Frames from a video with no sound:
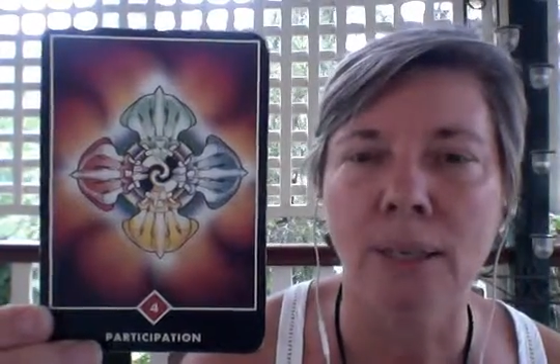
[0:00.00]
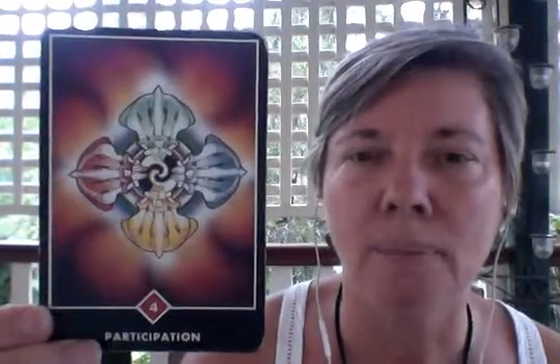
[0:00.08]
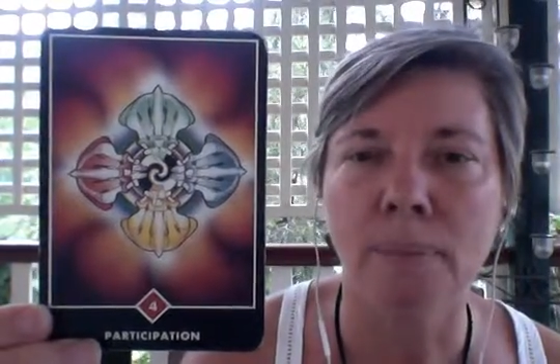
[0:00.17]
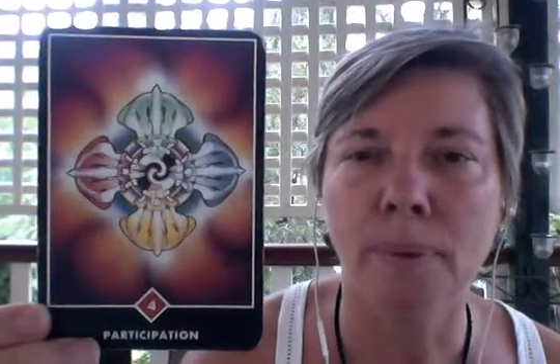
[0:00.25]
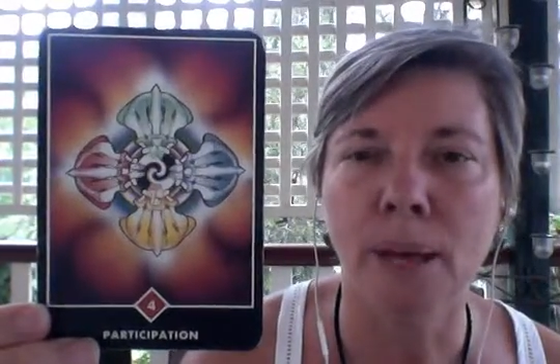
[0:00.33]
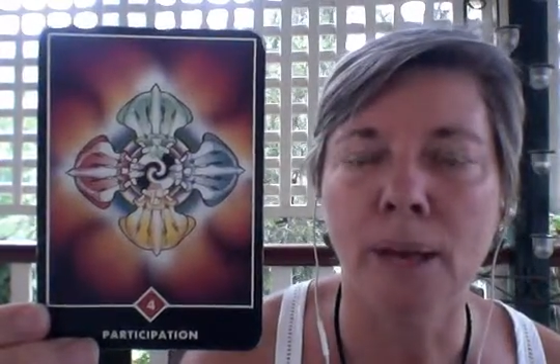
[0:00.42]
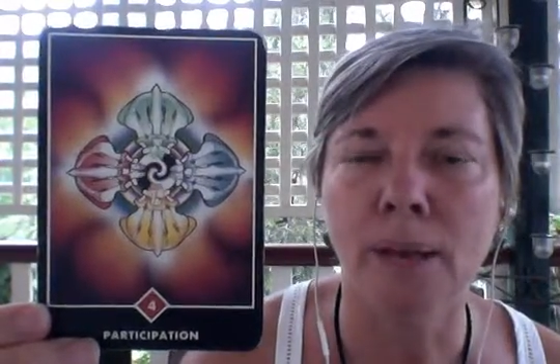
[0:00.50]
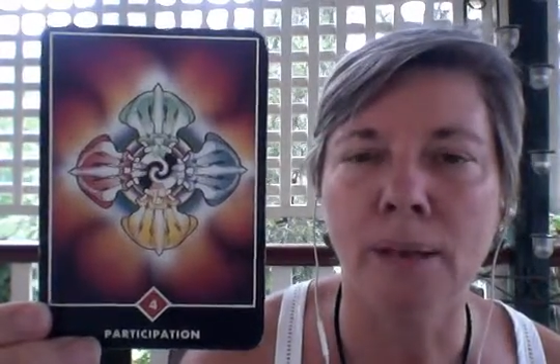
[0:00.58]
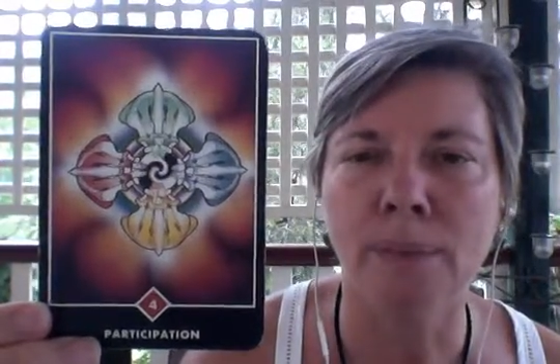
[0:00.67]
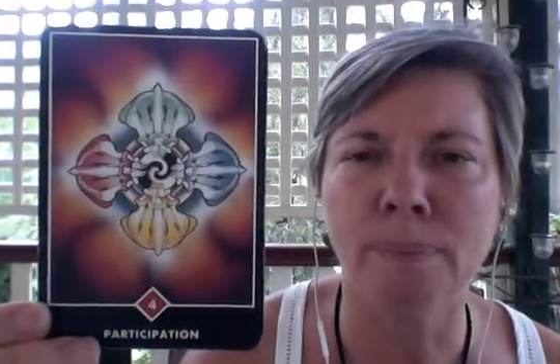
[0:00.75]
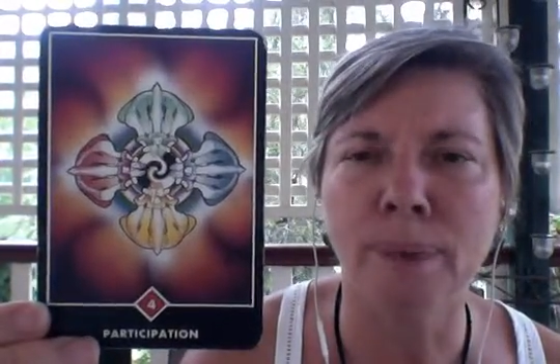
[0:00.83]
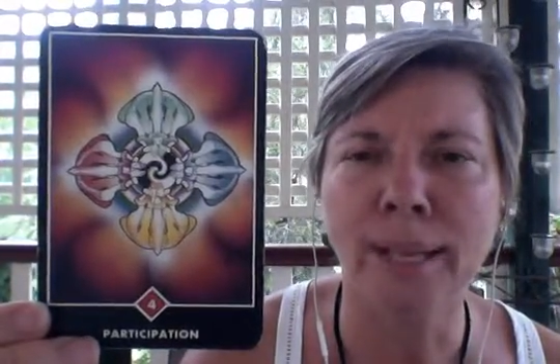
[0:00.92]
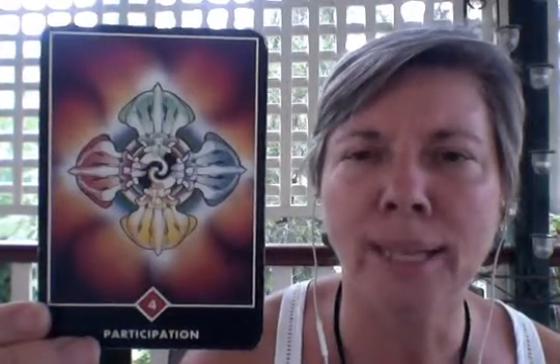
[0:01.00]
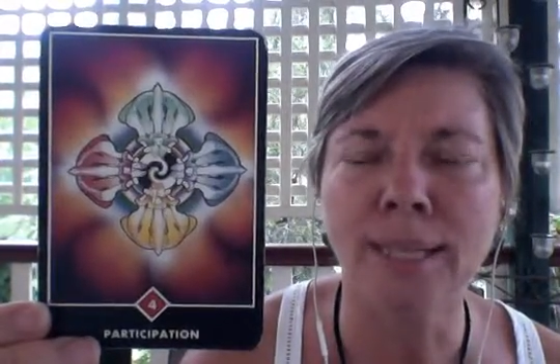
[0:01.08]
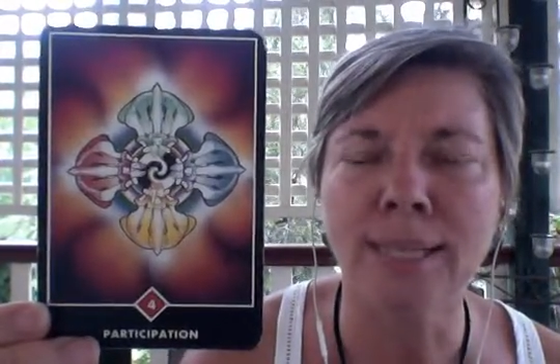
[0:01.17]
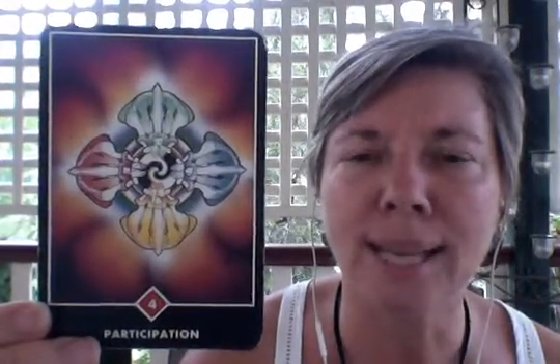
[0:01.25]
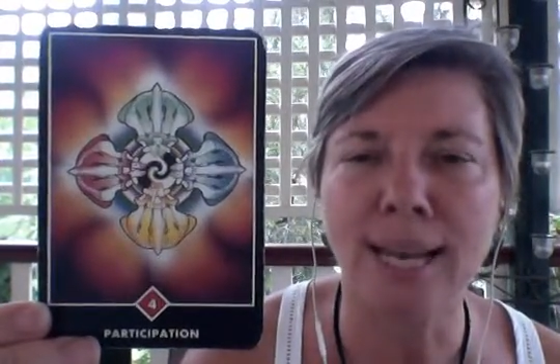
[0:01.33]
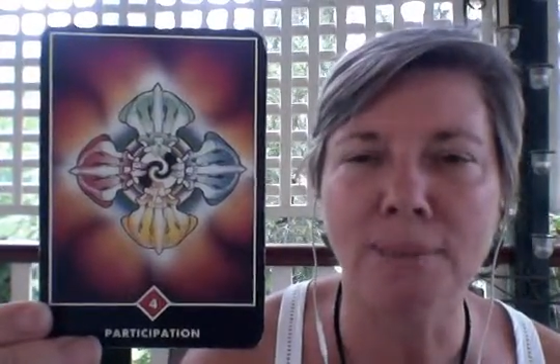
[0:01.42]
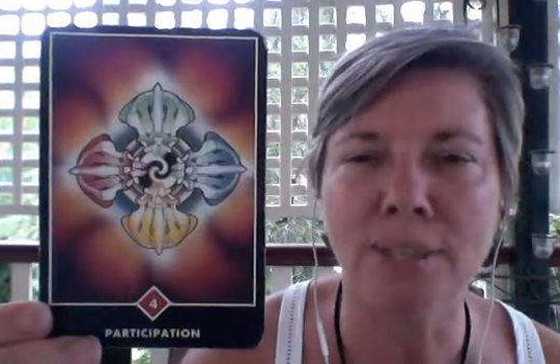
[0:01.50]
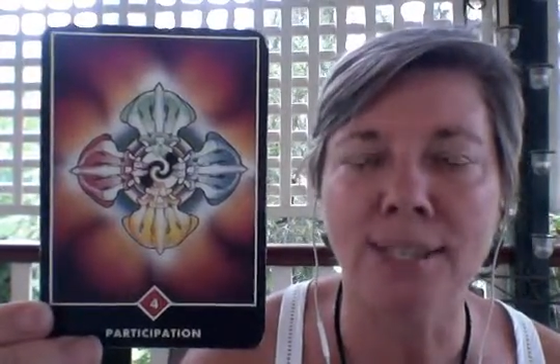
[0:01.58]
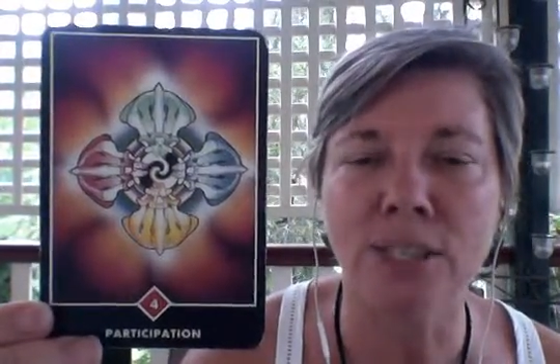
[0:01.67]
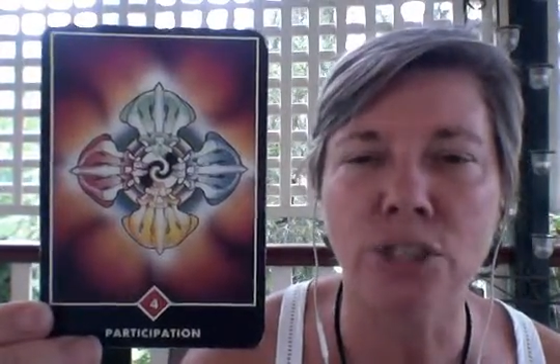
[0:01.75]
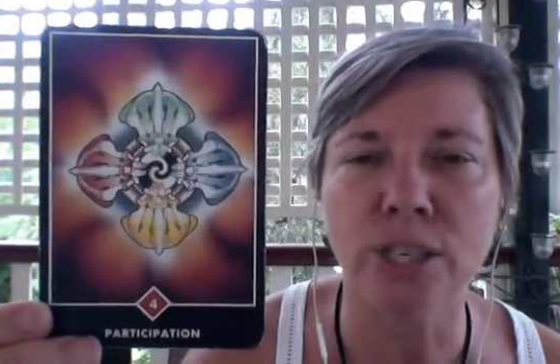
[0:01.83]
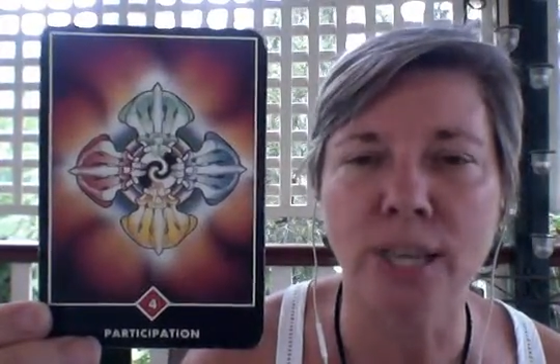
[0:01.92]
the same
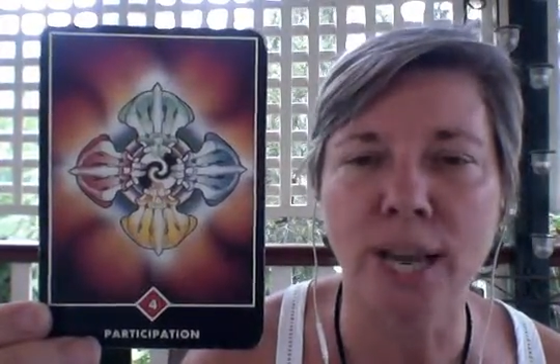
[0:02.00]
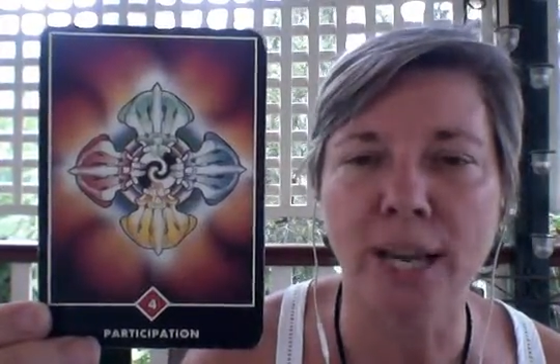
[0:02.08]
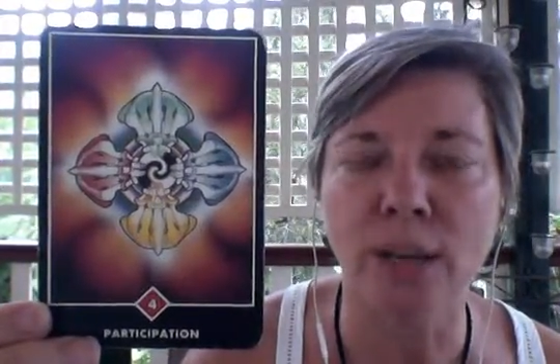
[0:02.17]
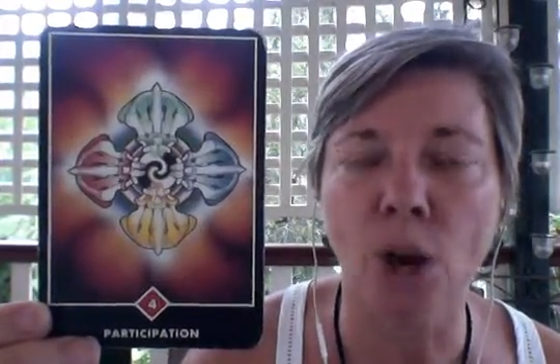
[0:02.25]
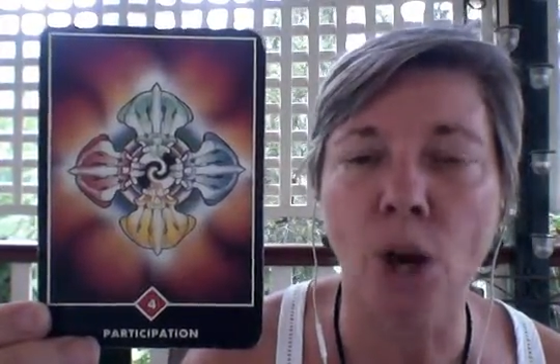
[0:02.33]
decision again,